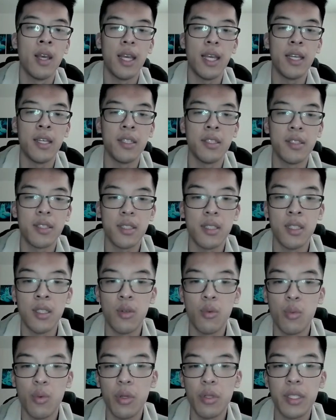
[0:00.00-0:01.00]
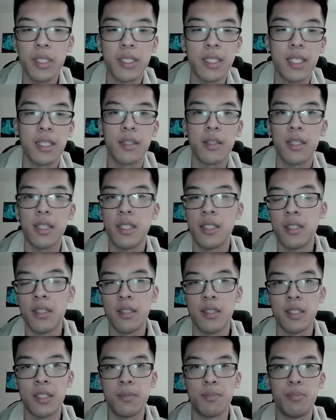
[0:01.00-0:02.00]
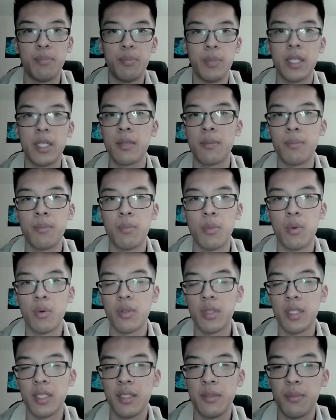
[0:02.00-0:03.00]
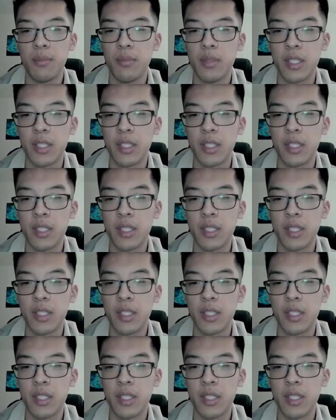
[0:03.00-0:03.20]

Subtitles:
And Whirling Death in this big boy